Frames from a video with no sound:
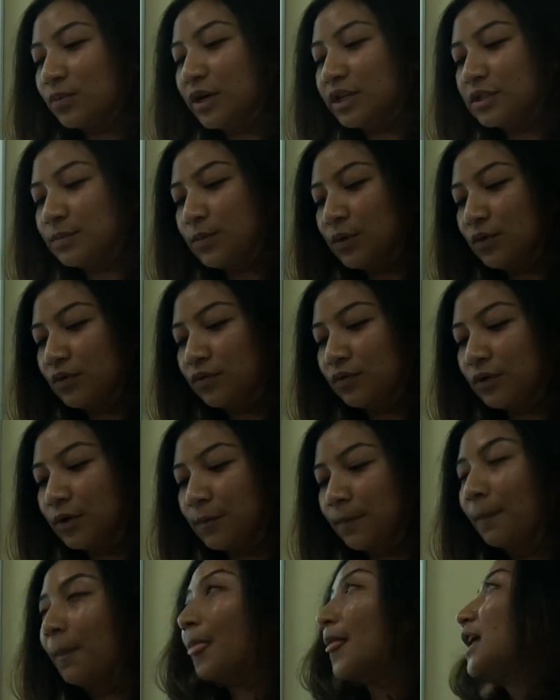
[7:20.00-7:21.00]
What's
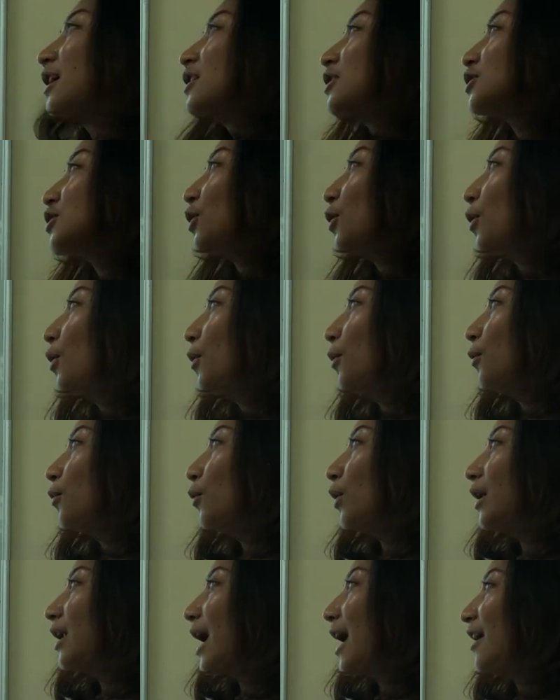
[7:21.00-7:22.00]
Beautiful. So
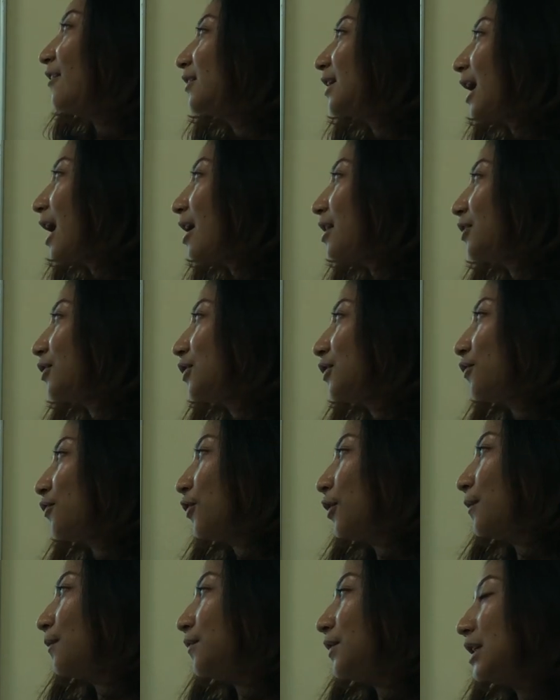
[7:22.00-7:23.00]
what I've gathered
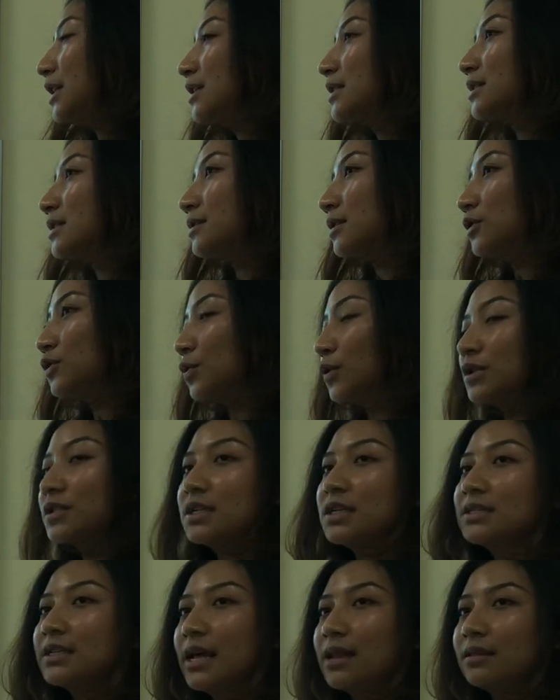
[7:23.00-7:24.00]
from these
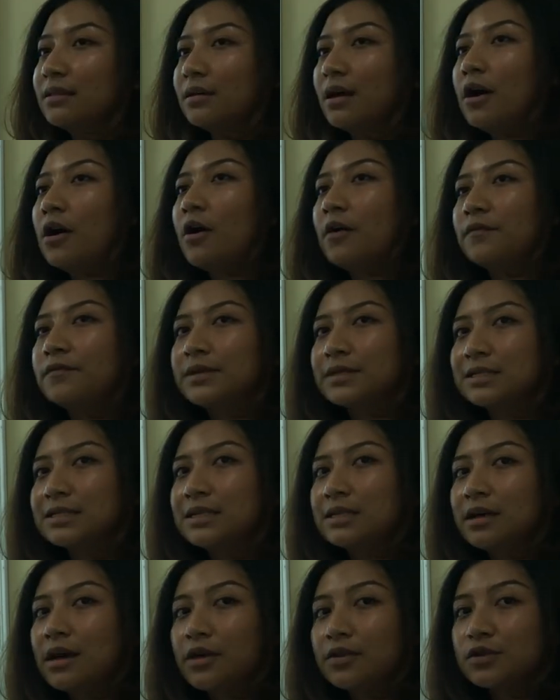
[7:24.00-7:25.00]
sources, and
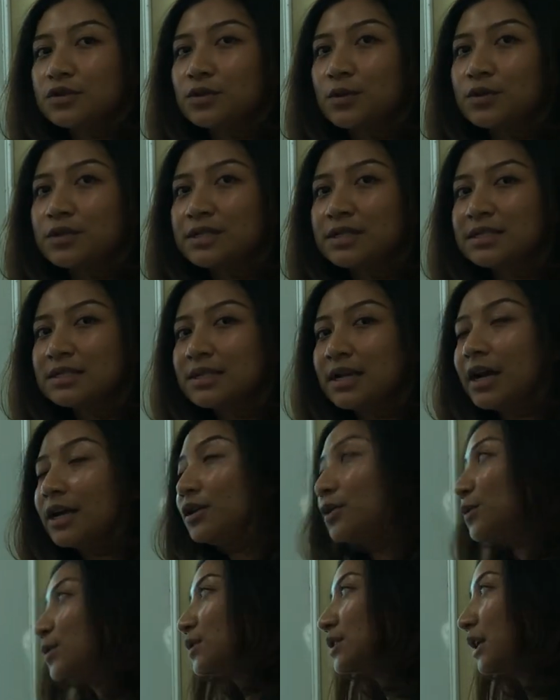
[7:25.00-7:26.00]
obviously the other sources that I
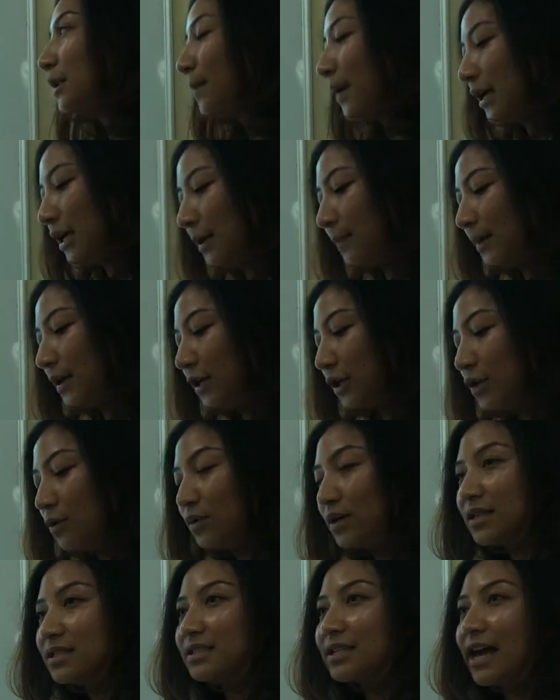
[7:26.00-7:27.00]
used in my
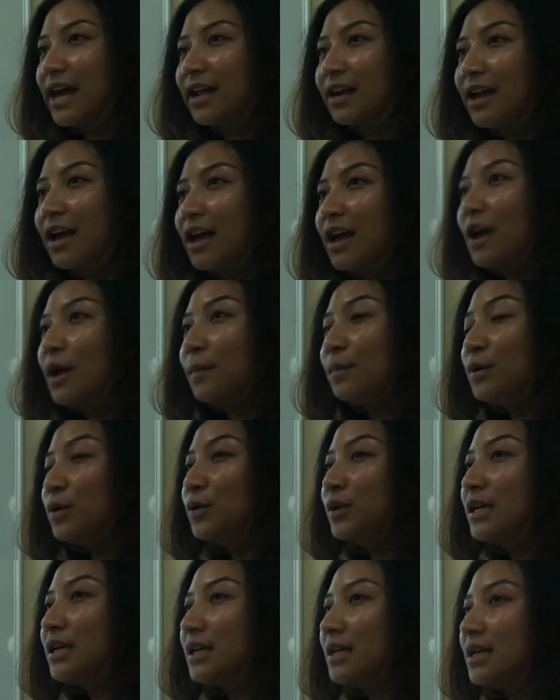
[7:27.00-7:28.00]
EPQ, is that
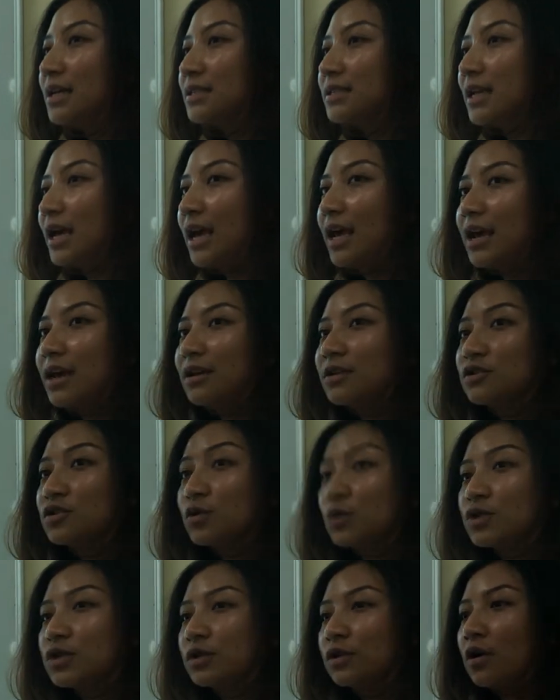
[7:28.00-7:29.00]
beauty is a
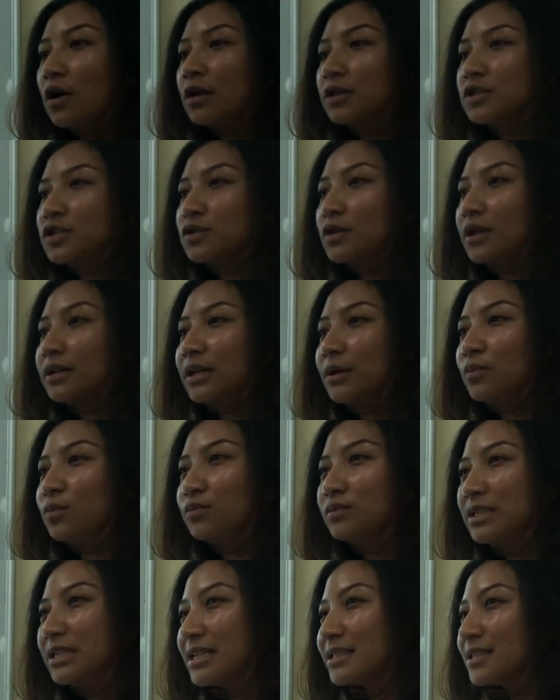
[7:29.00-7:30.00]
social construct.
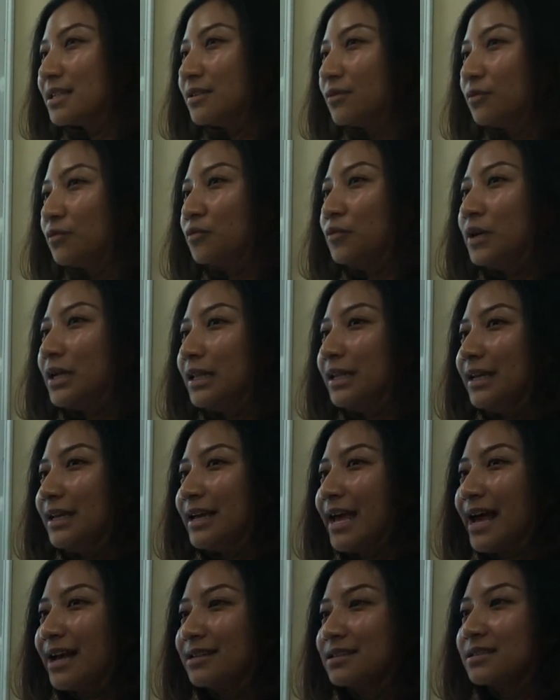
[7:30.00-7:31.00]
It doesn't
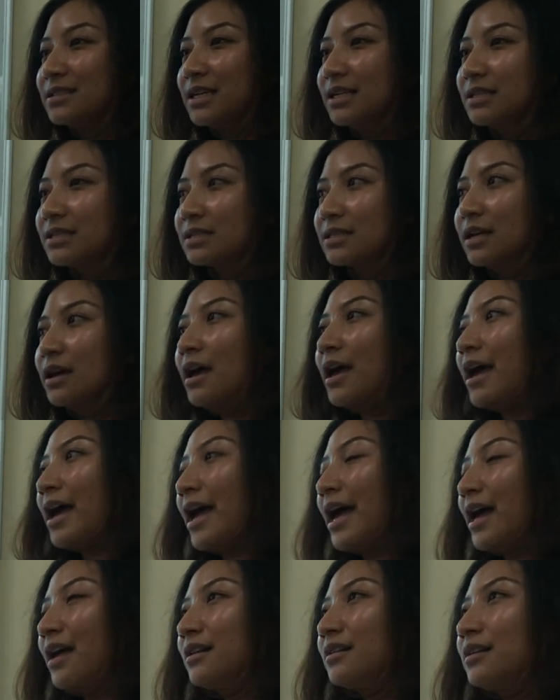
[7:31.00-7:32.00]
really exist,
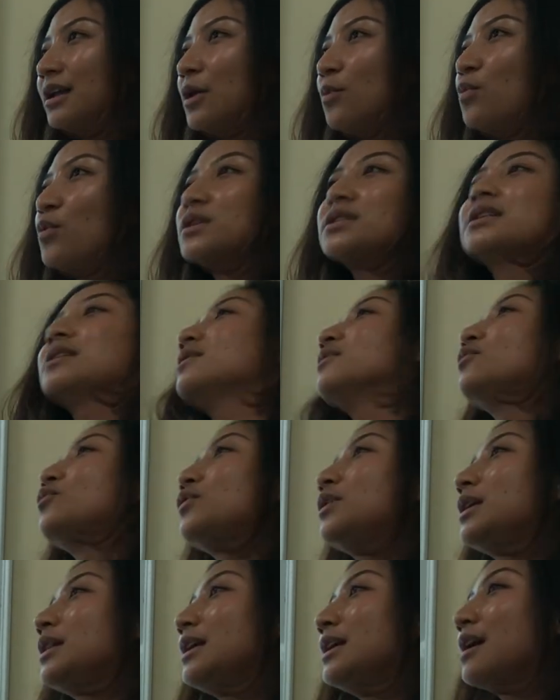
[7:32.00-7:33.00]
and it wasn't
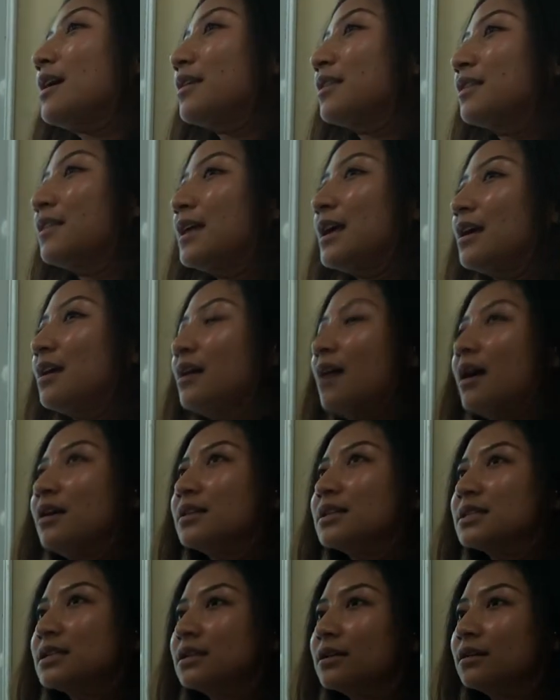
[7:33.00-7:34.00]
really a thing
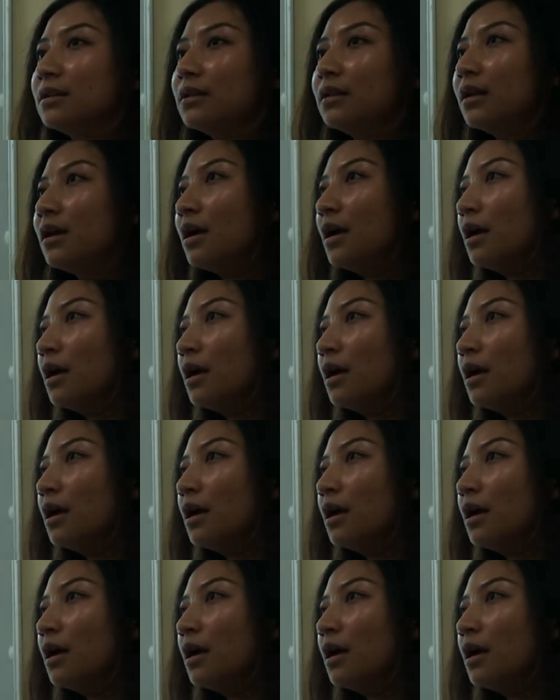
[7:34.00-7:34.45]
until